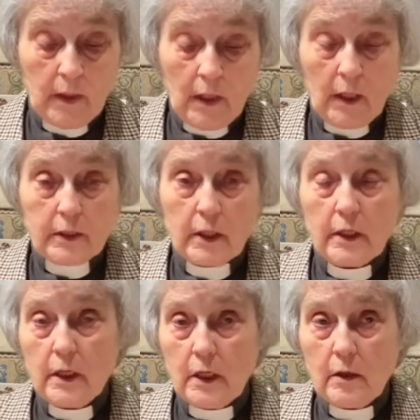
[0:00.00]
And I
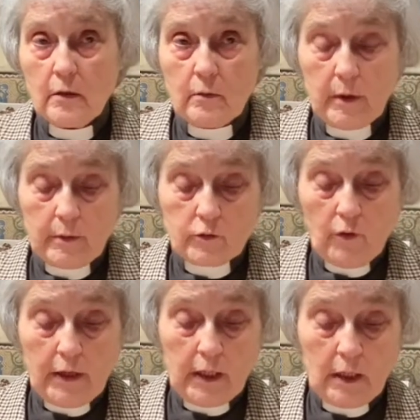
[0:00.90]
know when it was
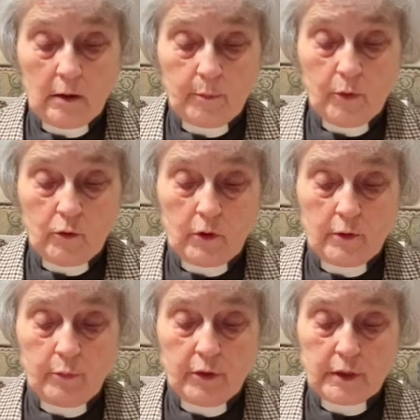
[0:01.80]
running at Portland
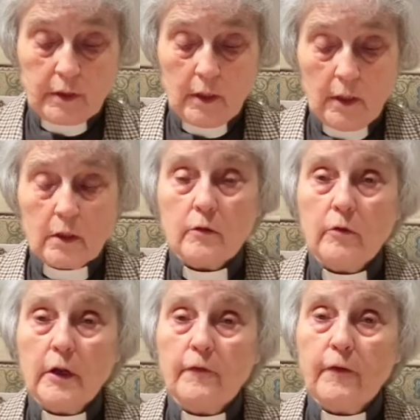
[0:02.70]
Prison, the
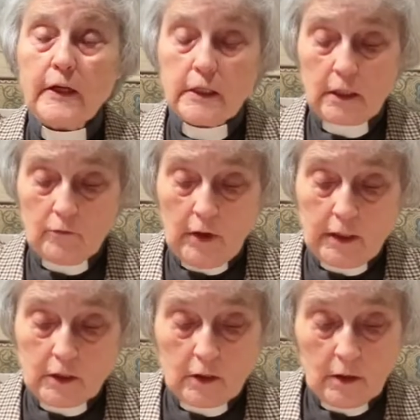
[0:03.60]
reoffending
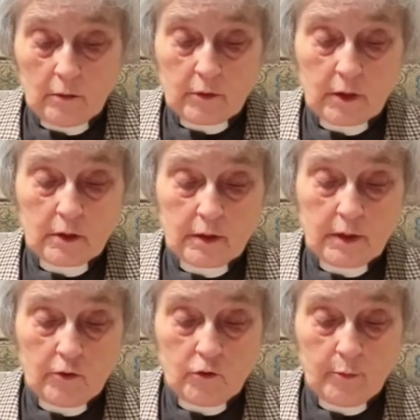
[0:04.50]
rate was
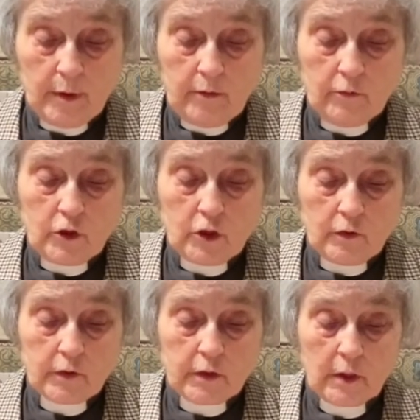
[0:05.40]
considerably
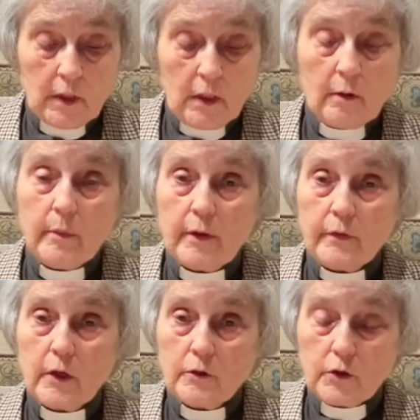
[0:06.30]
reduced among
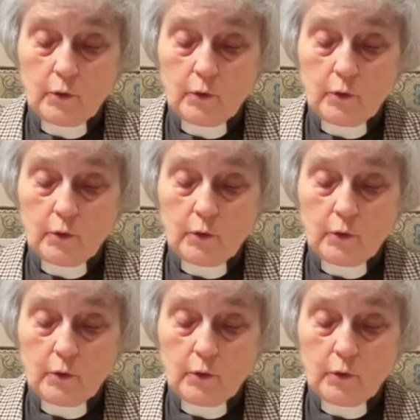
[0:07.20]
those who